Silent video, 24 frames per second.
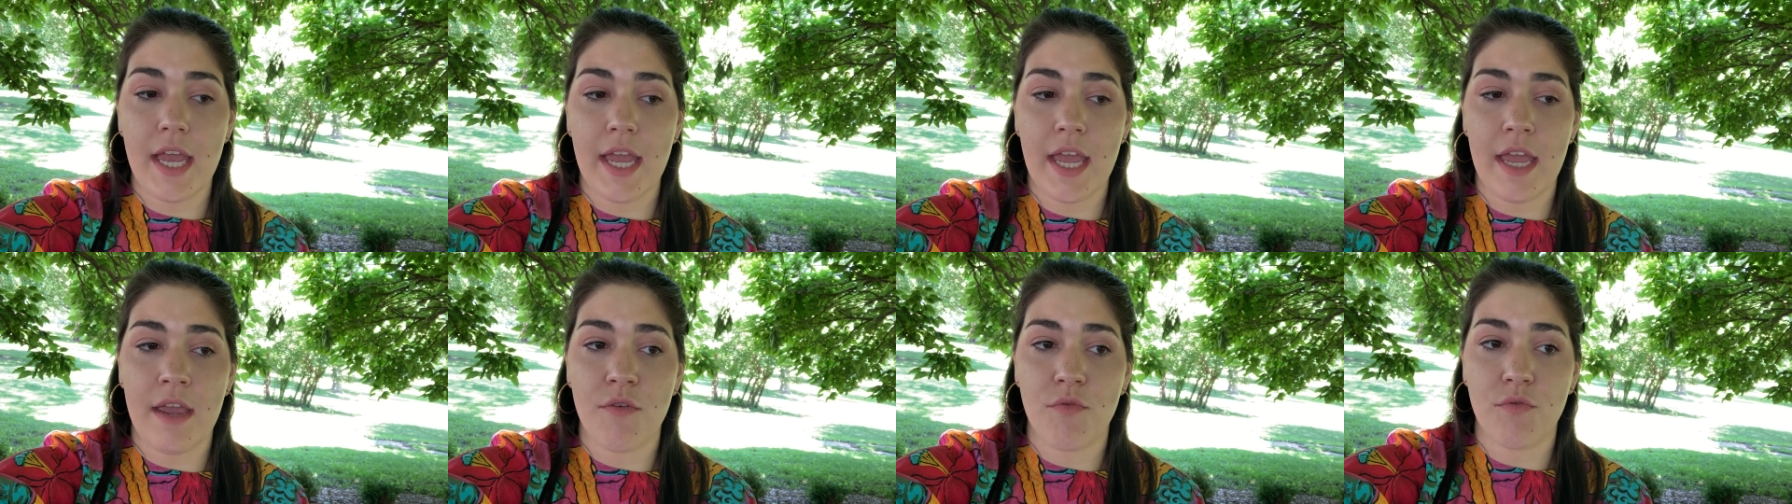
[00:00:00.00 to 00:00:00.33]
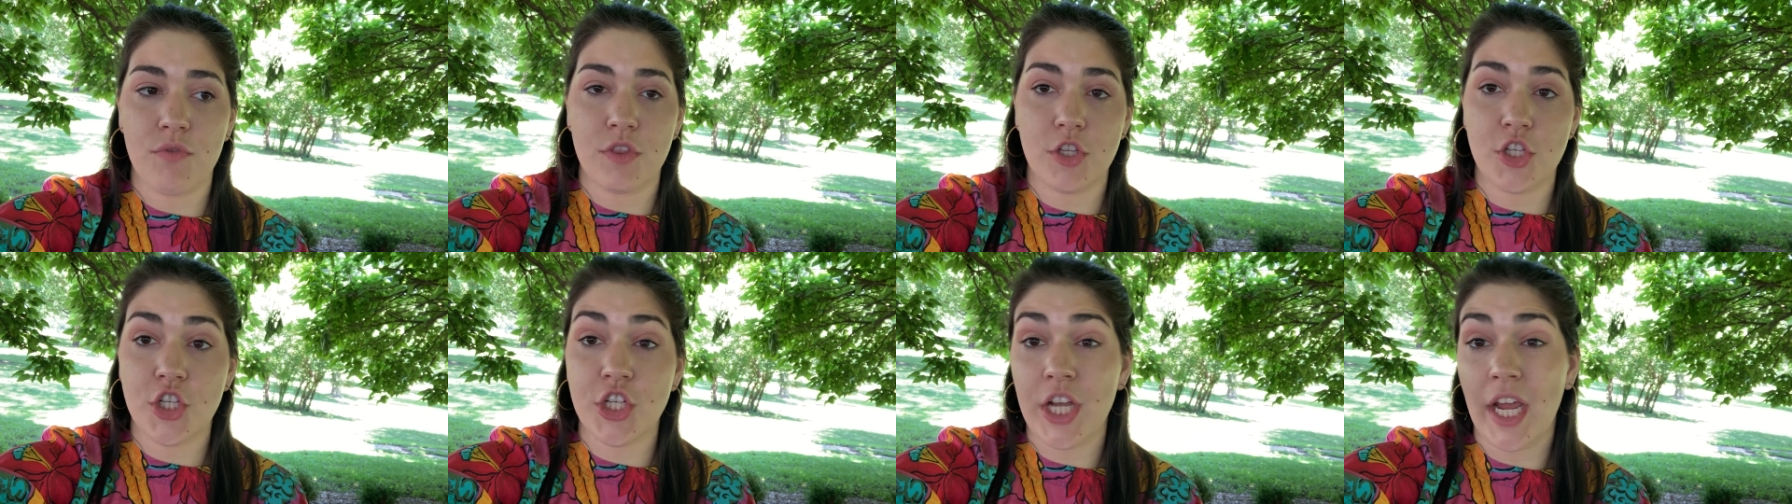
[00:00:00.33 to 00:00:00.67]
it
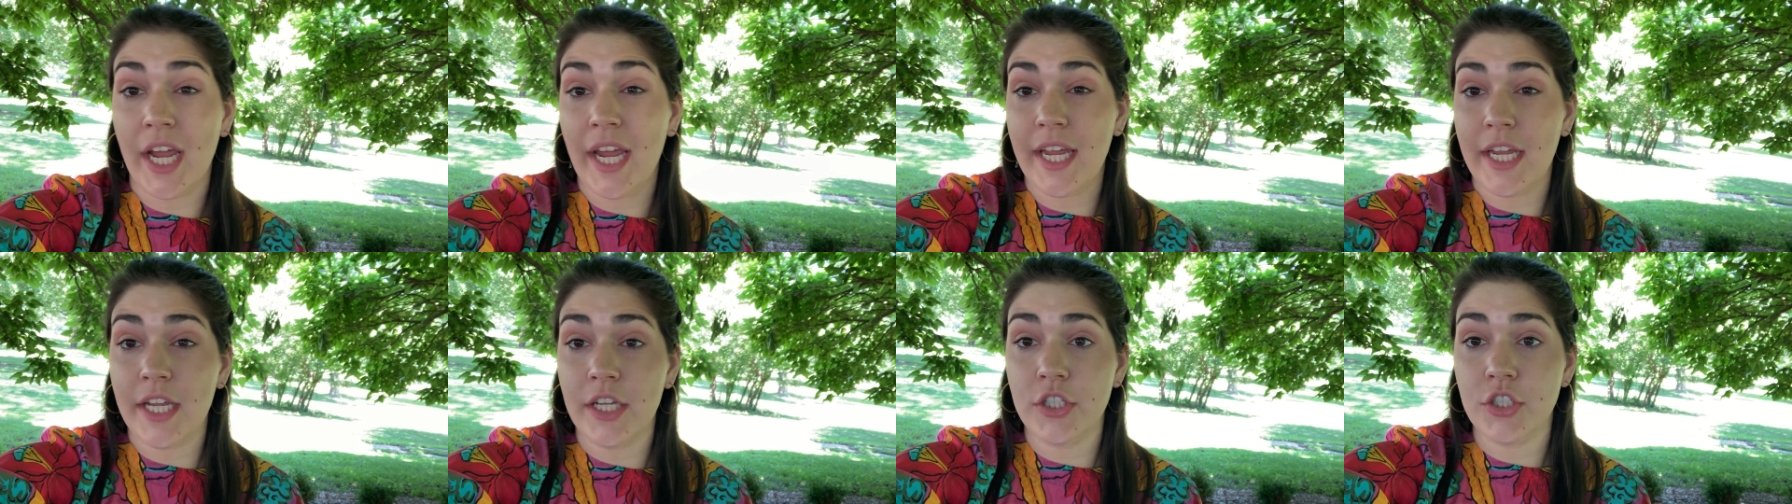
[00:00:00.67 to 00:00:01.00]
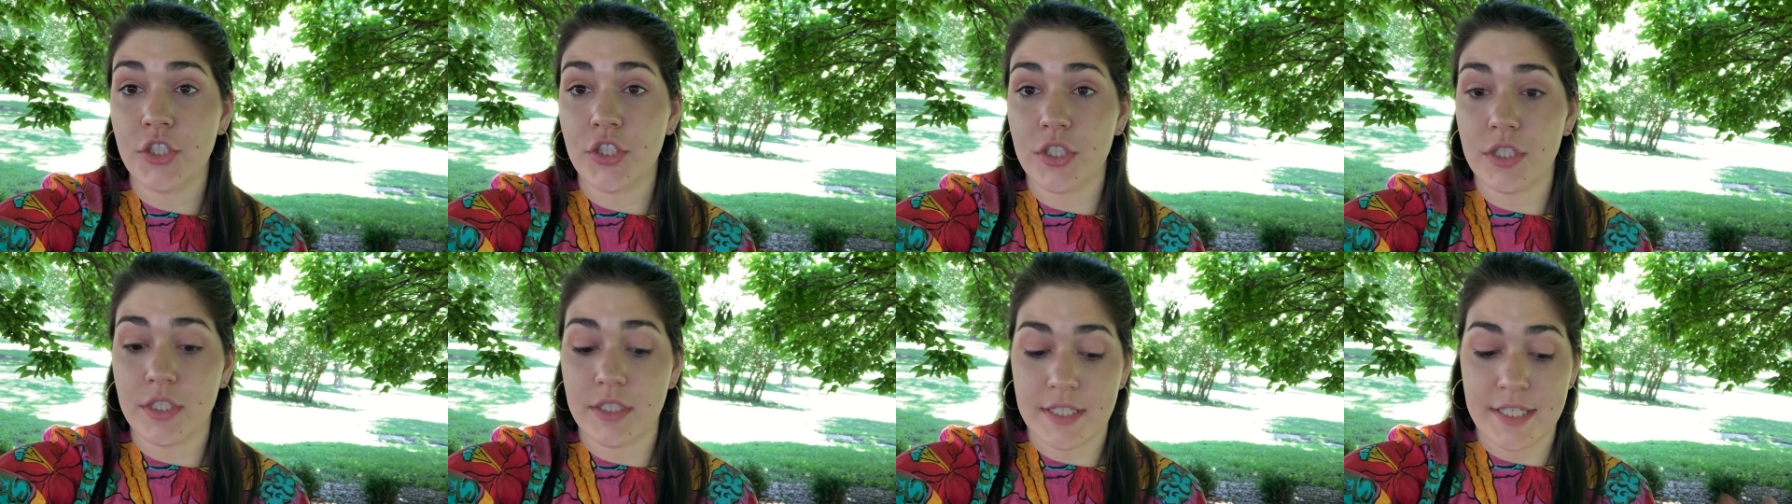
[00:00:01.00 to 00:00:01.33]

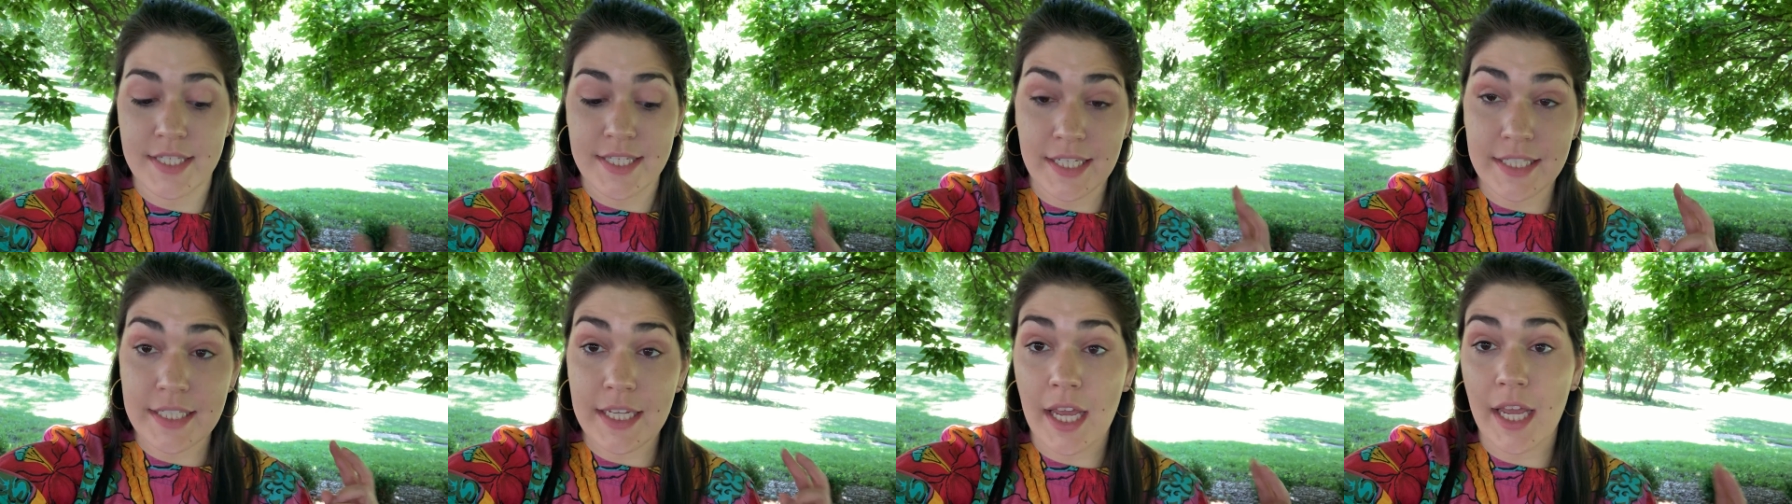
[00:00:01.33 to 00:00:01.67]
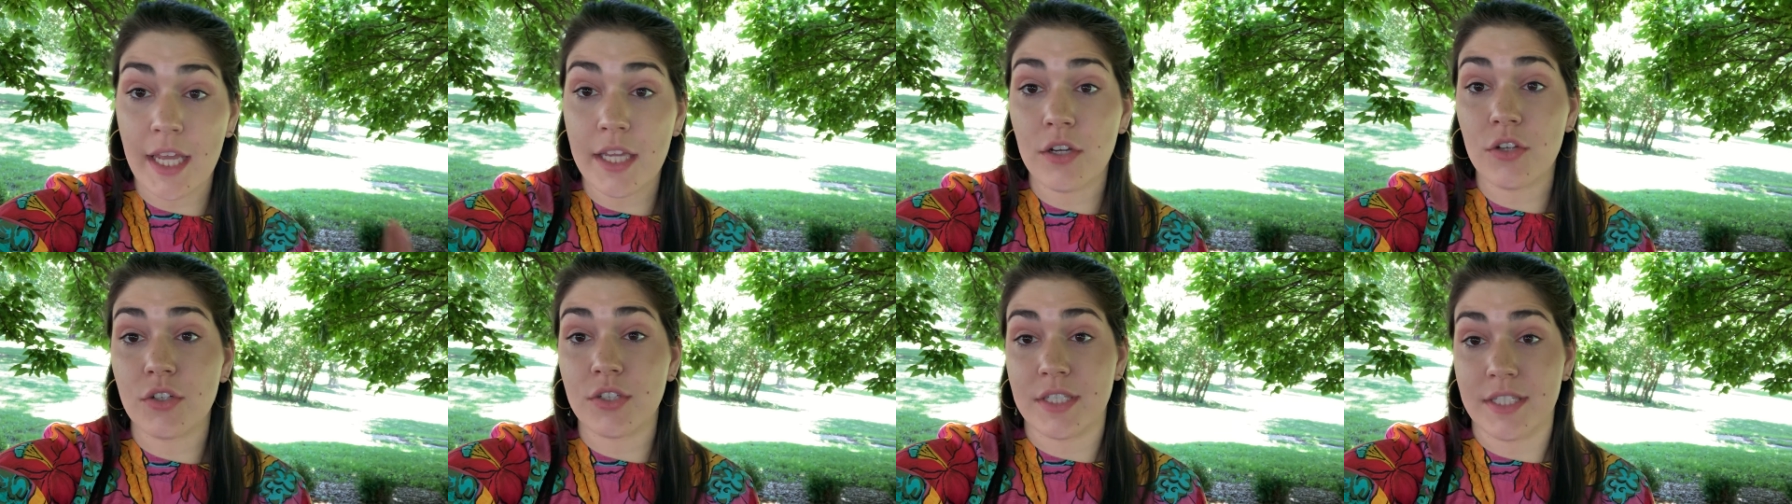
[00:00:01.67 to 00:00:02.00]
change
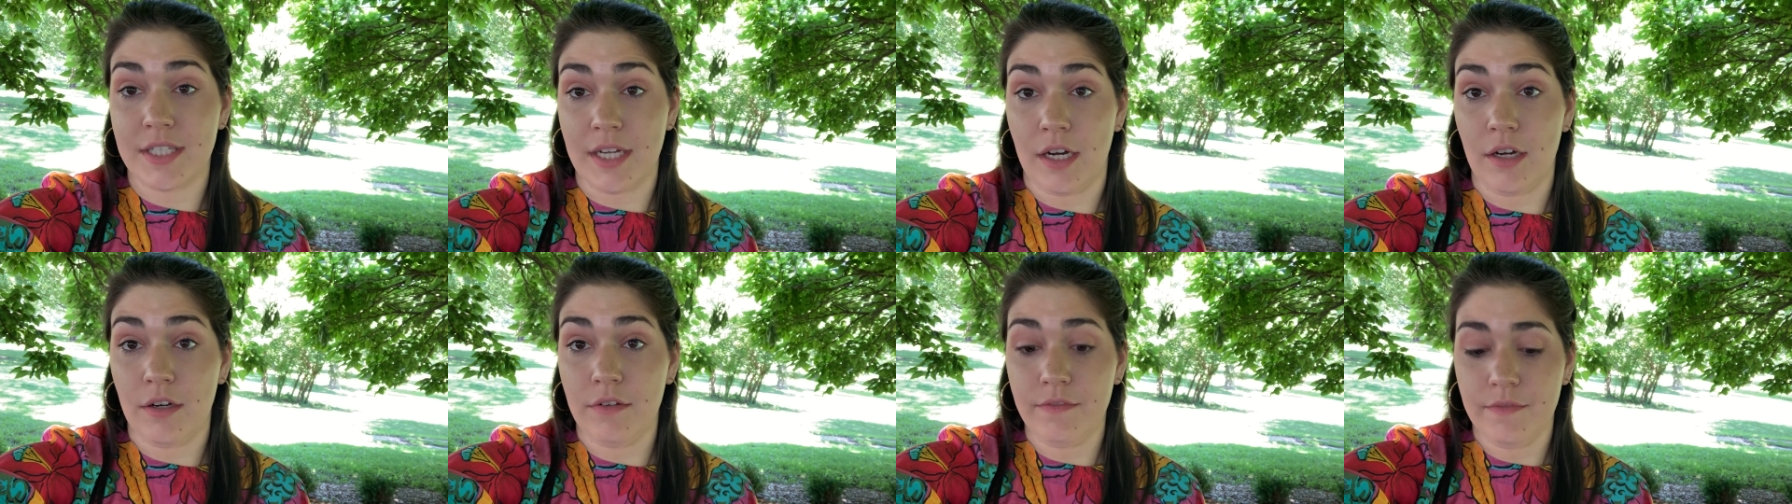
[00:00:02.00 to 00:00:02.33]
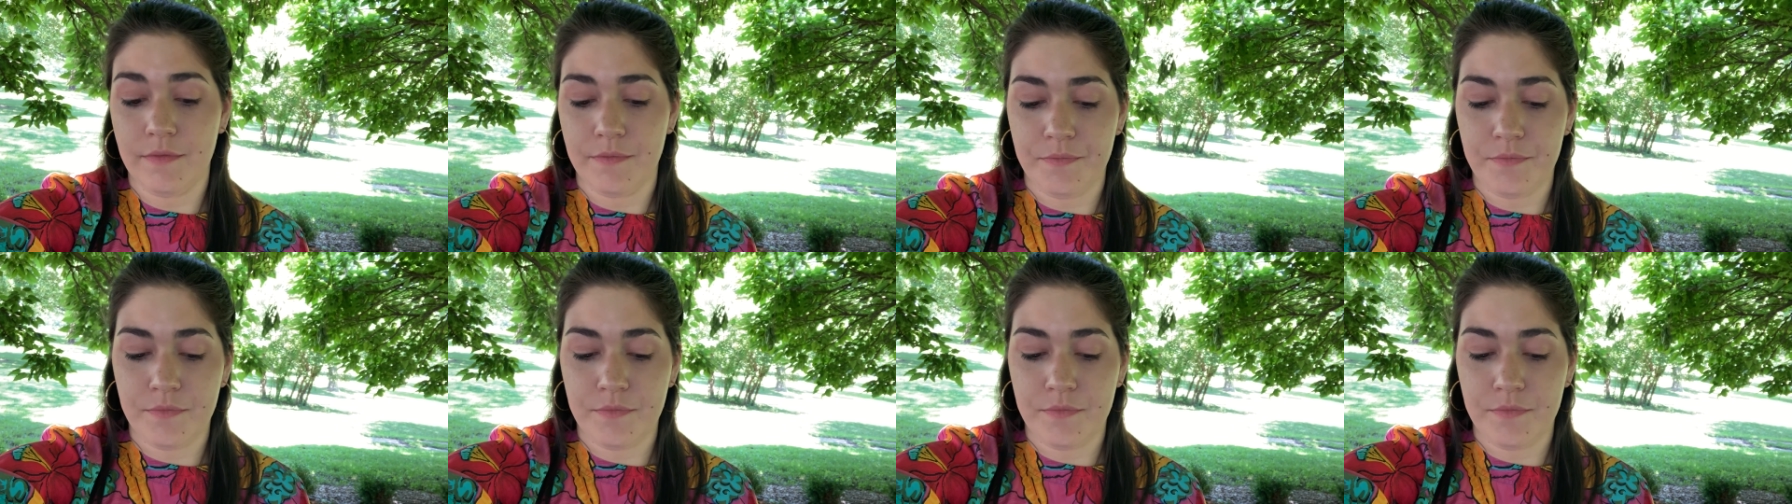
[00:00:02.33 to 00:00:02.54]
seeing yourself